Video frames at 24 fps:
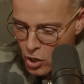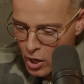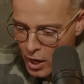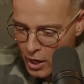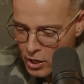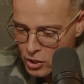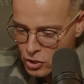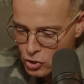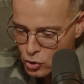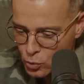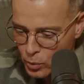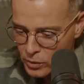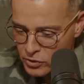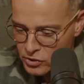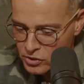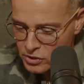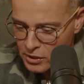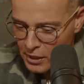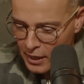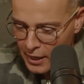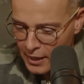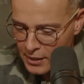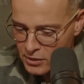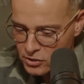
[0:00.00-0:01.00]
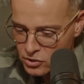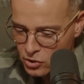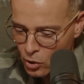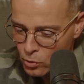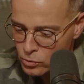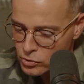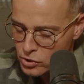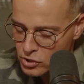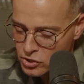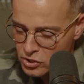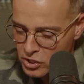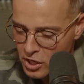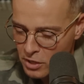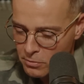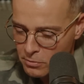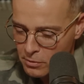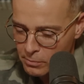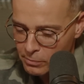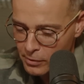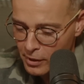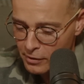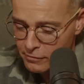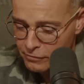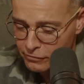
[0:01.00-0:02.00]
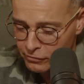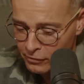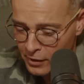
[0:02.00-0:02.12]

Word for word: and twist ties don't just keep your bread